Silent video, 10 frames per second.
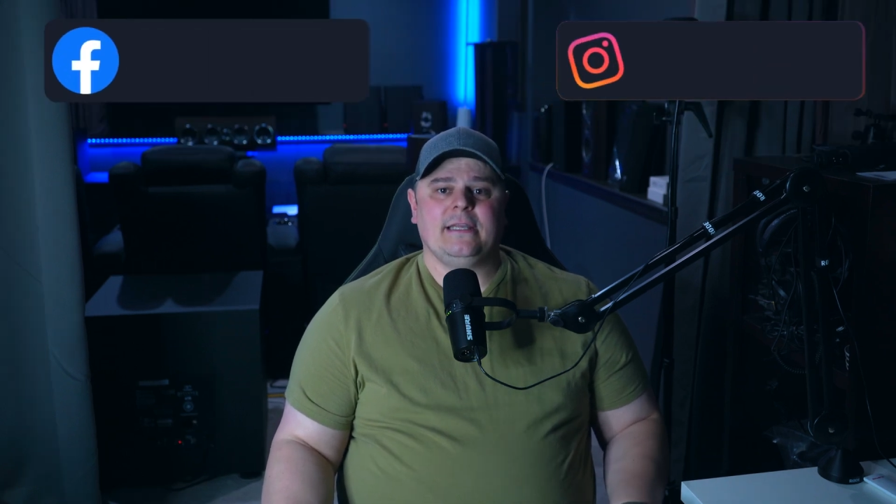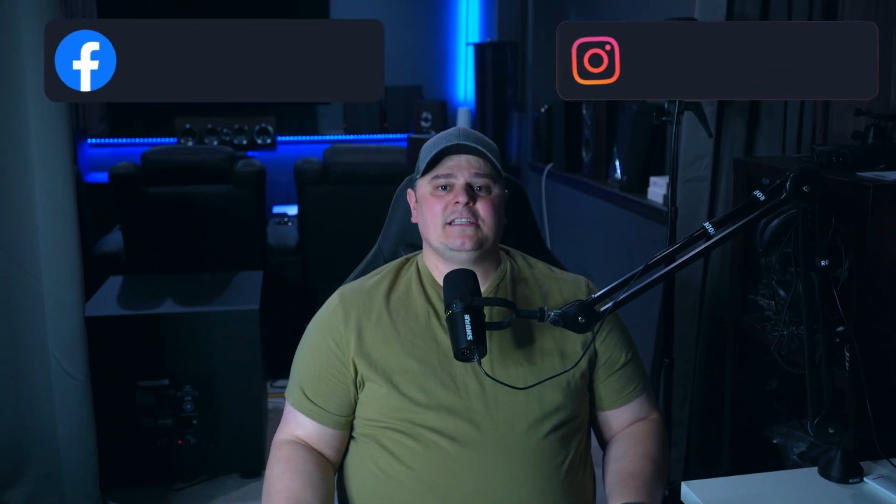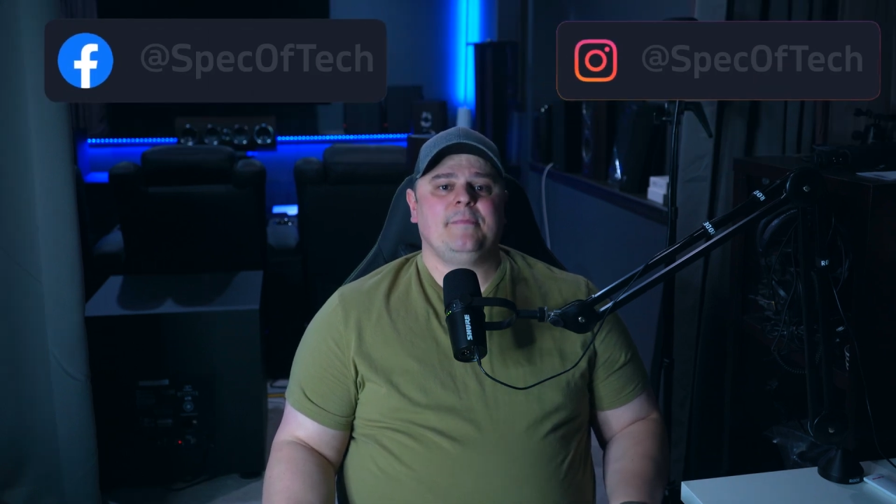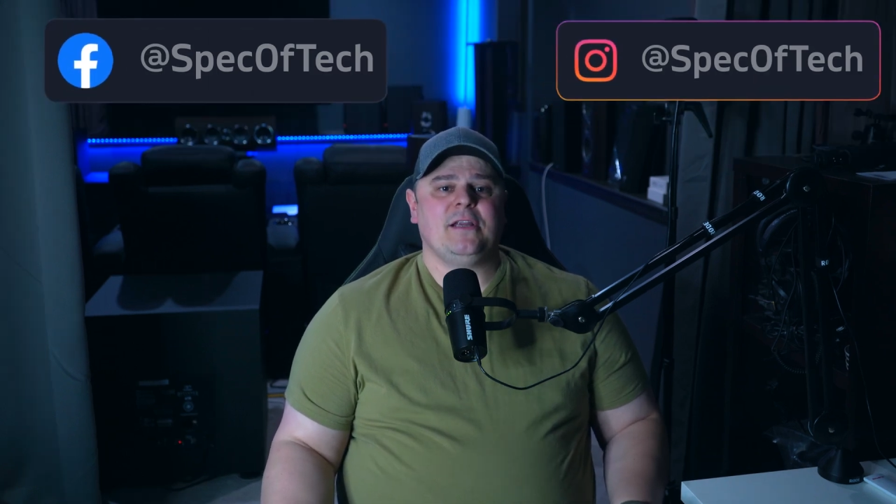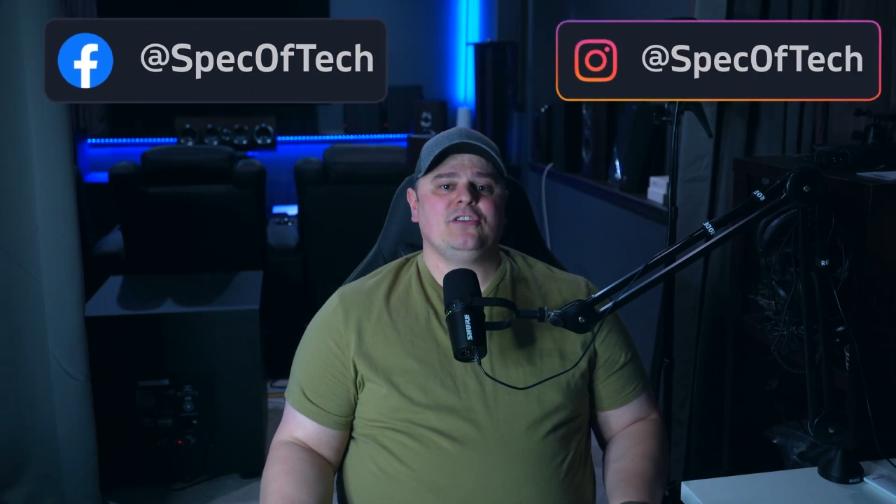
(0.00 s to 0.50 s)

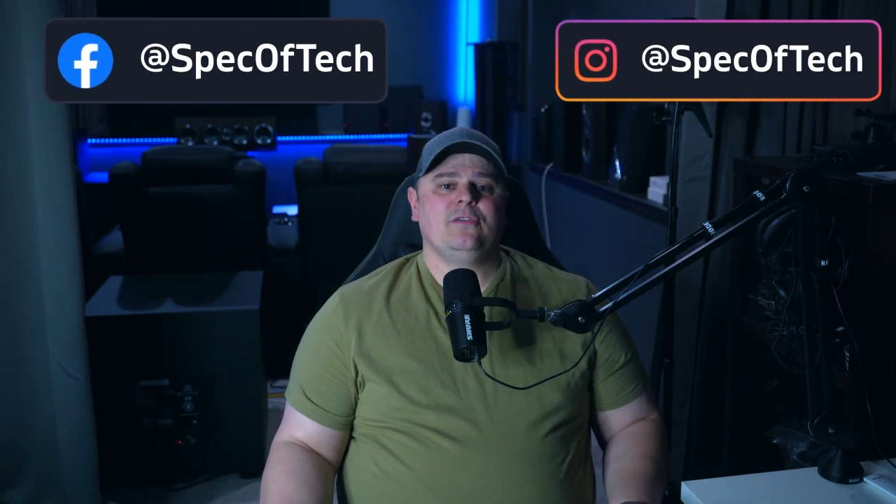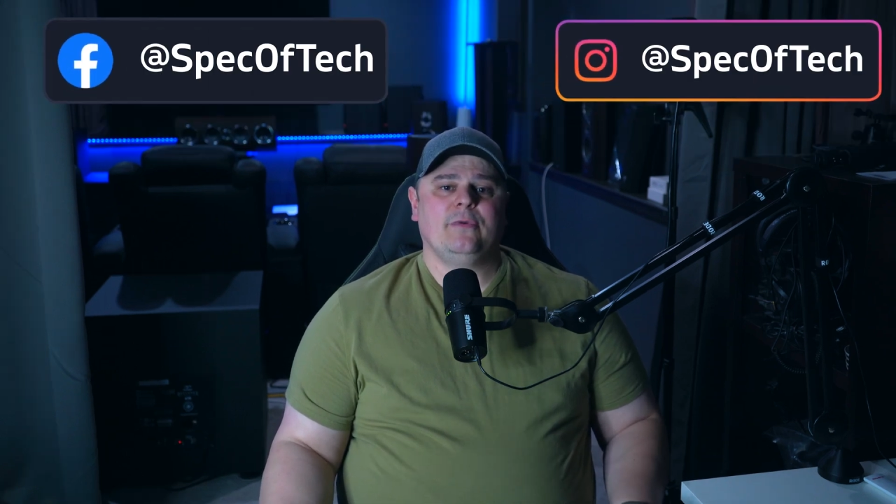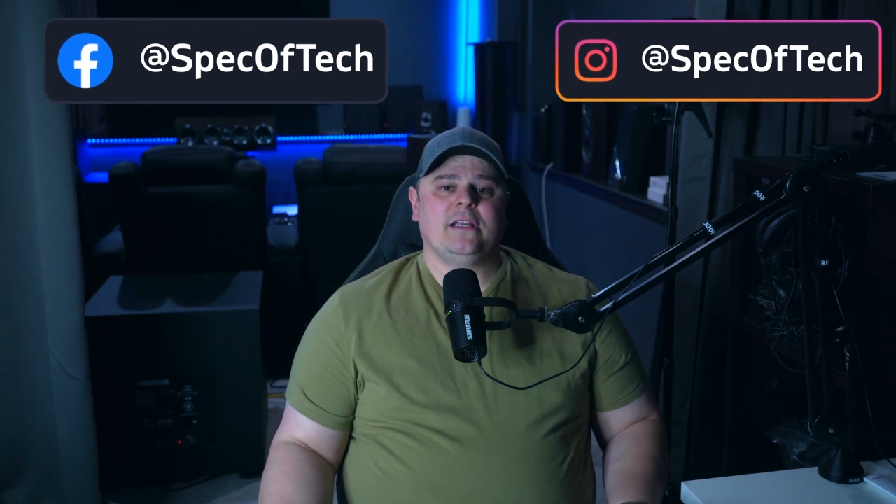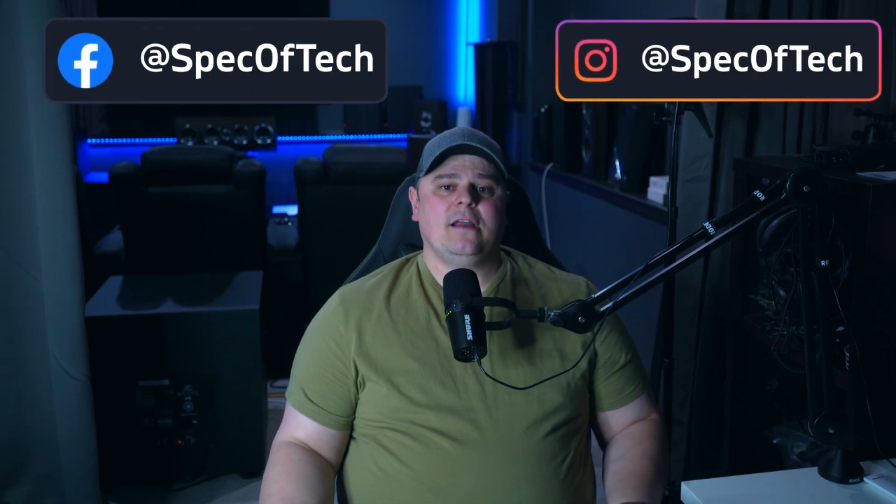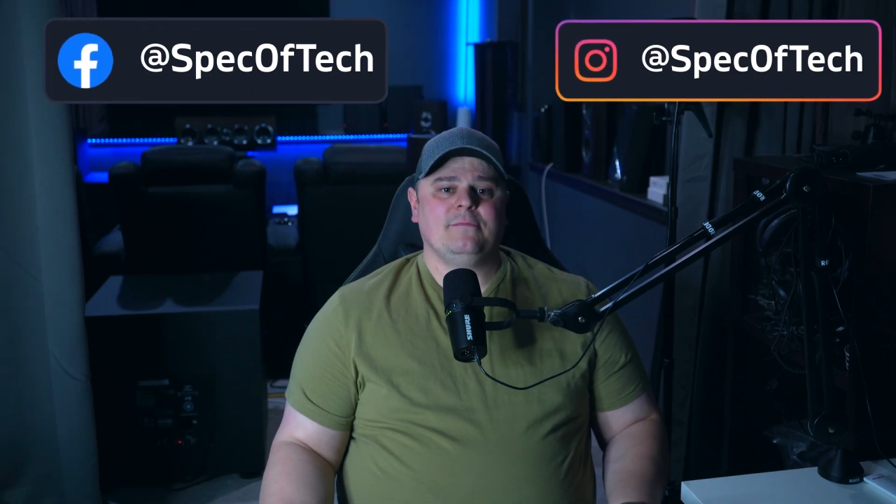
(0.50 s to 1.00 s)
especially when
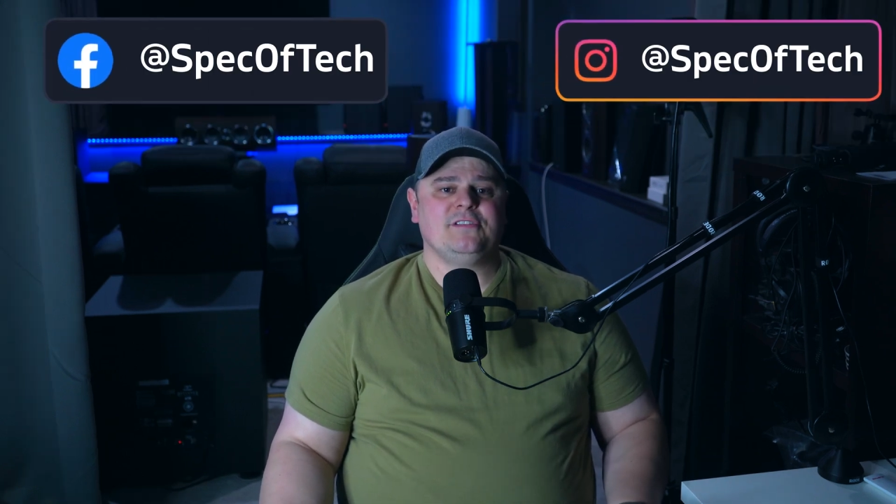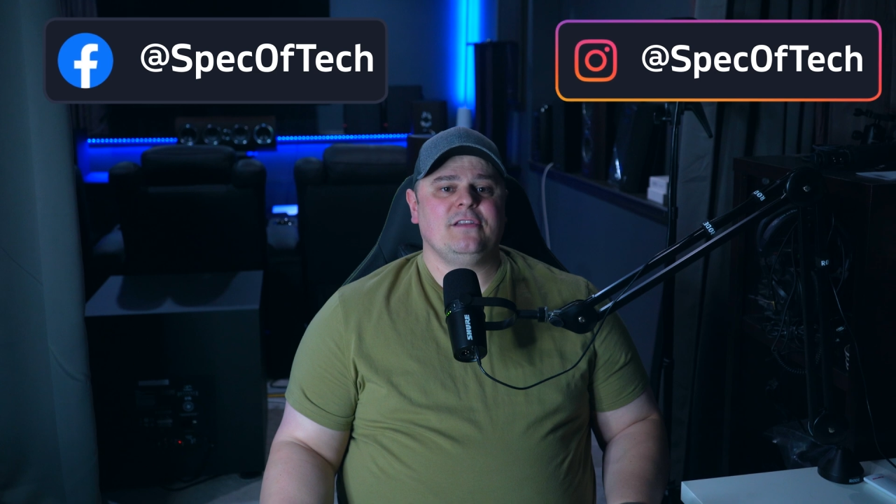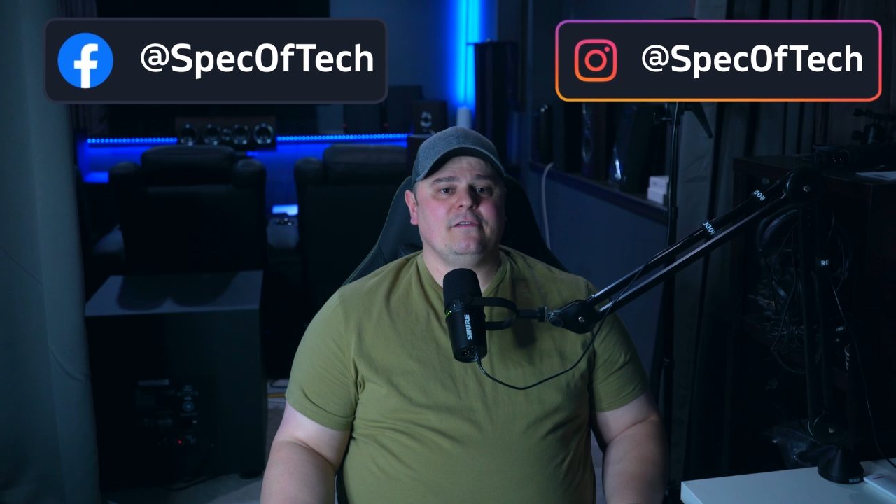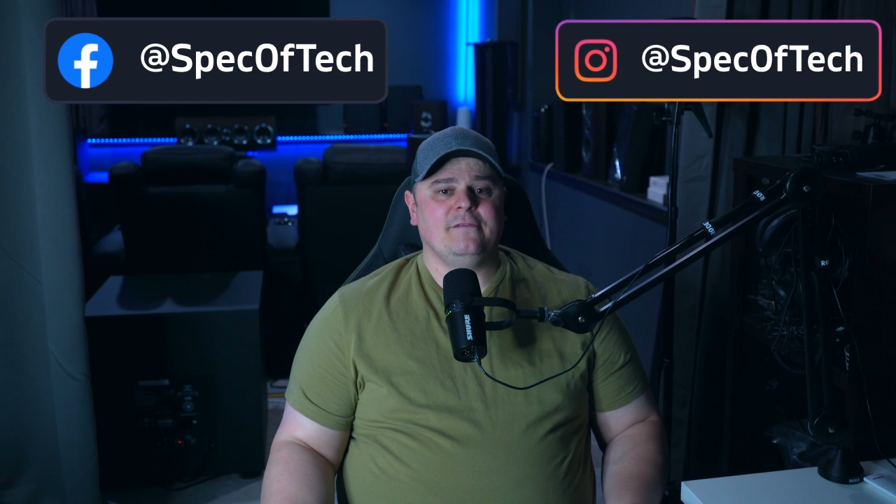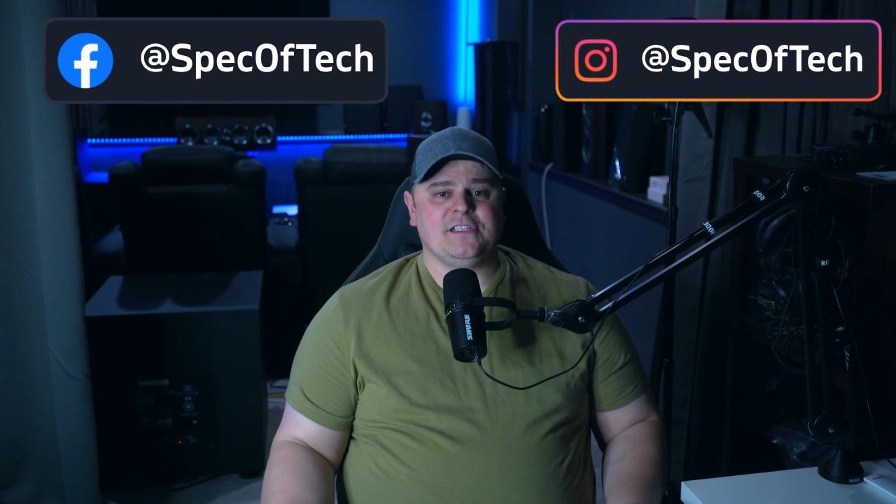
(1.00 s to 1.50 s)
it comes to
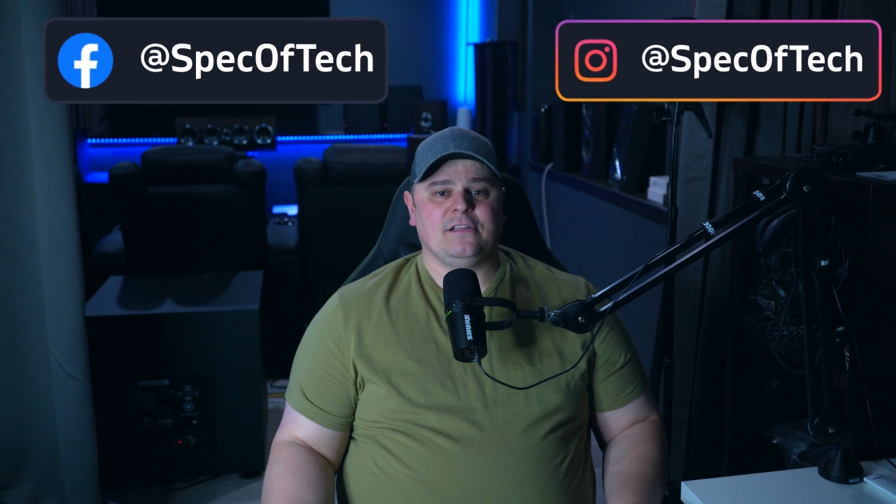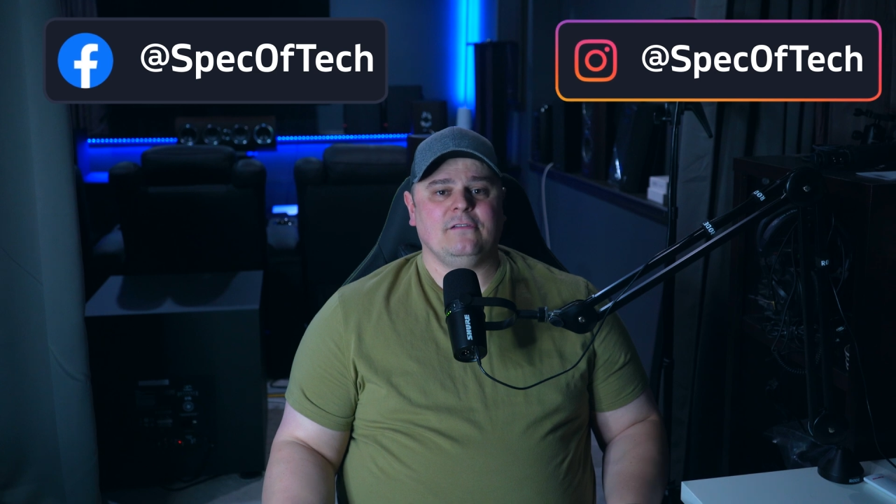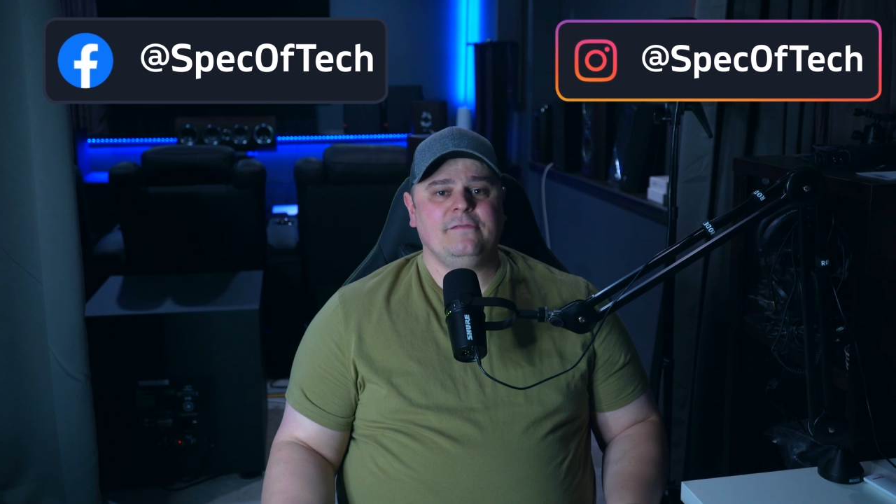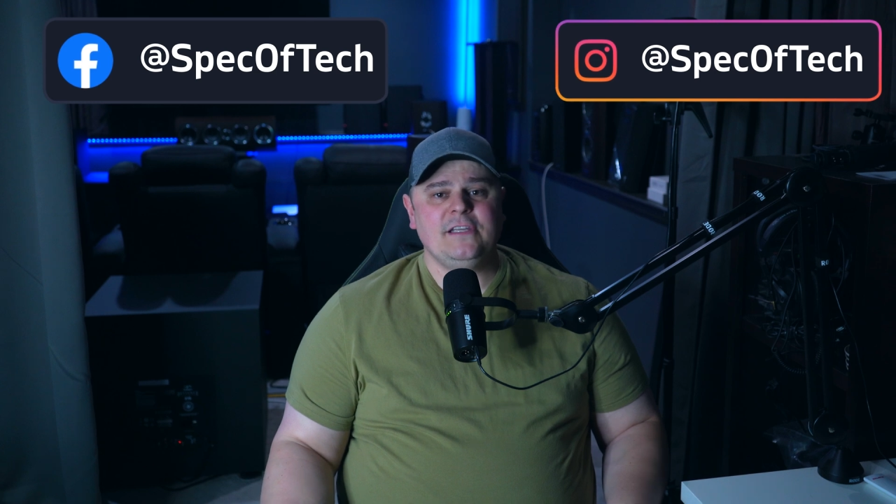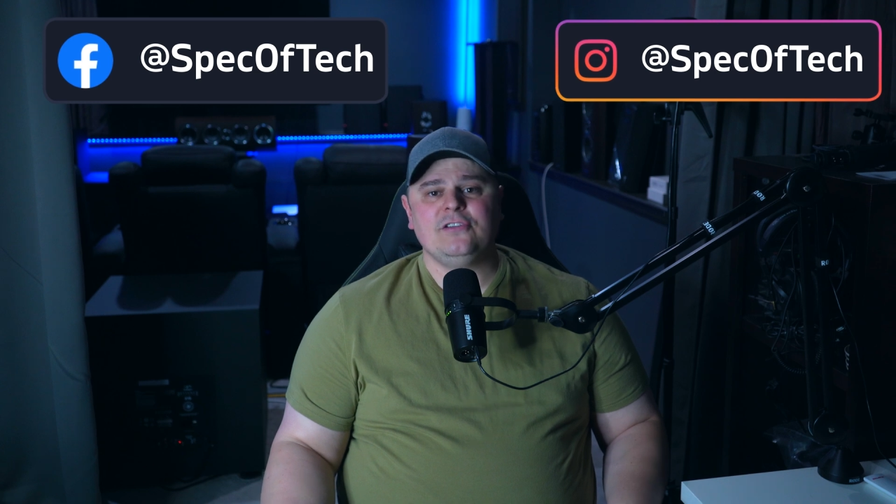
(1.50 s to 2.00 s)
their physical
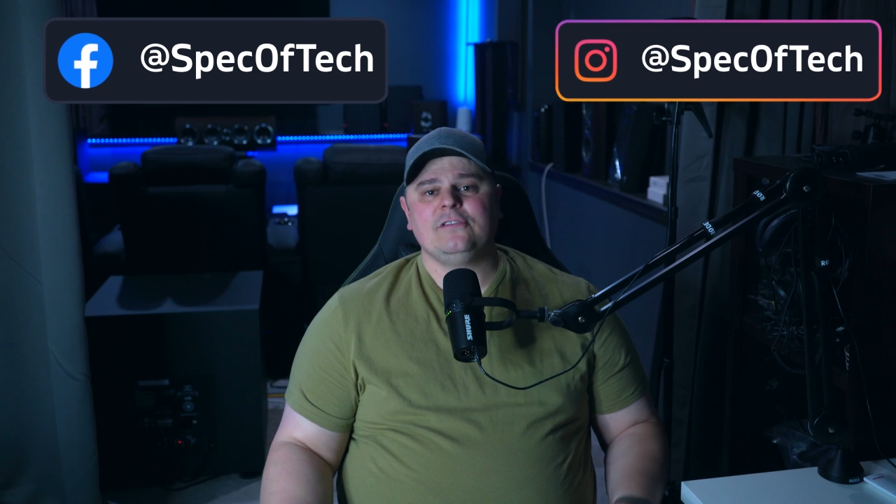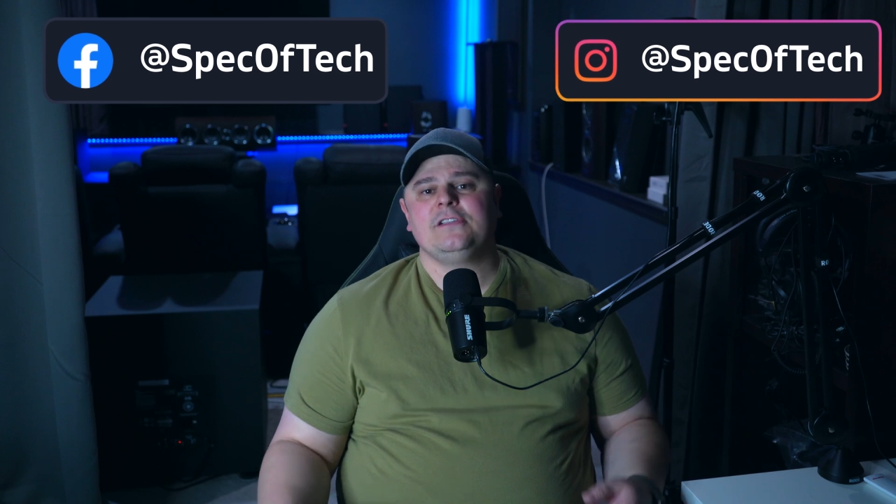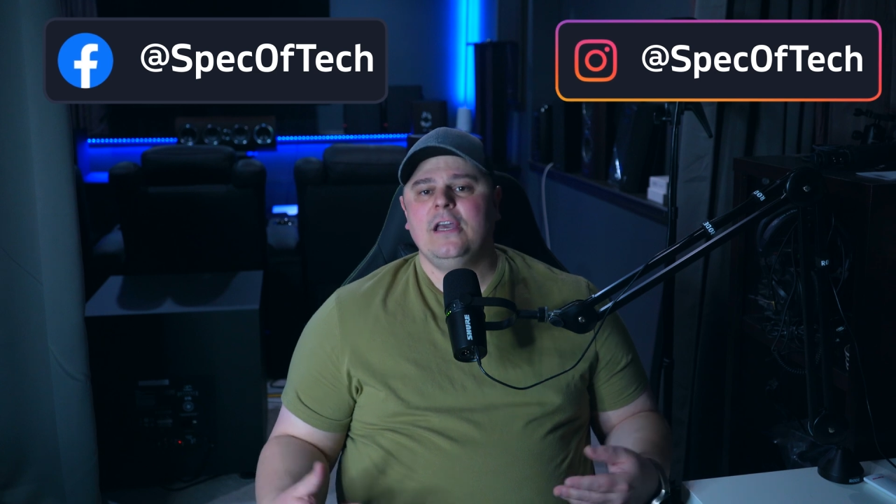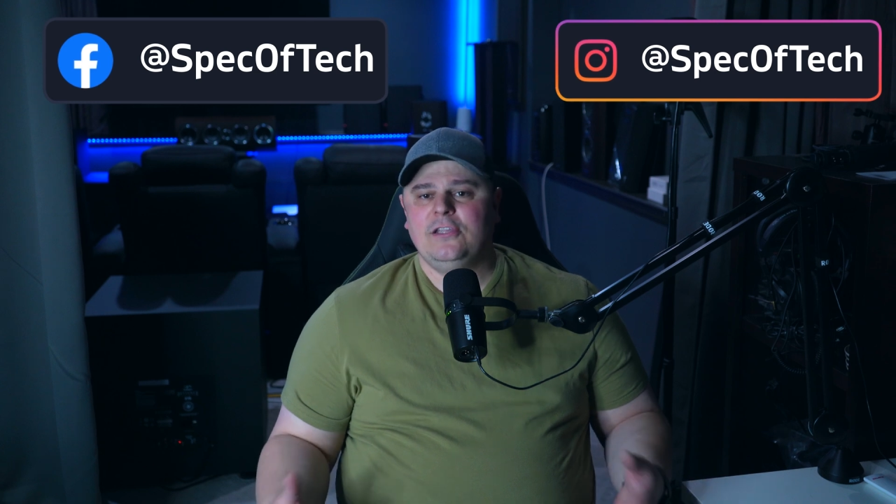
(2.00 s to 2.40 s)
features,